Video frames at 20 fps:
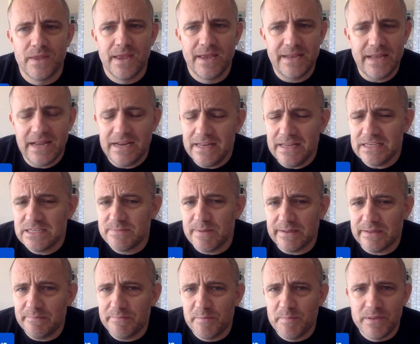And I didn't
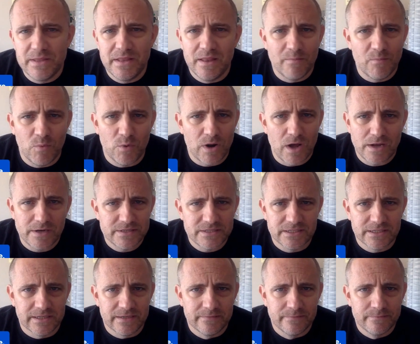expect him to be the #1,
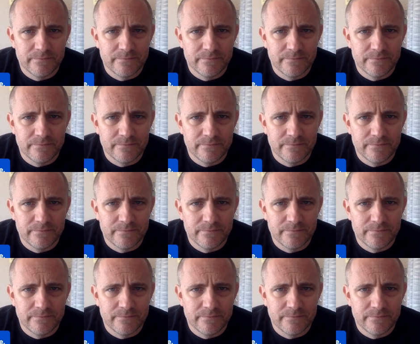honestly,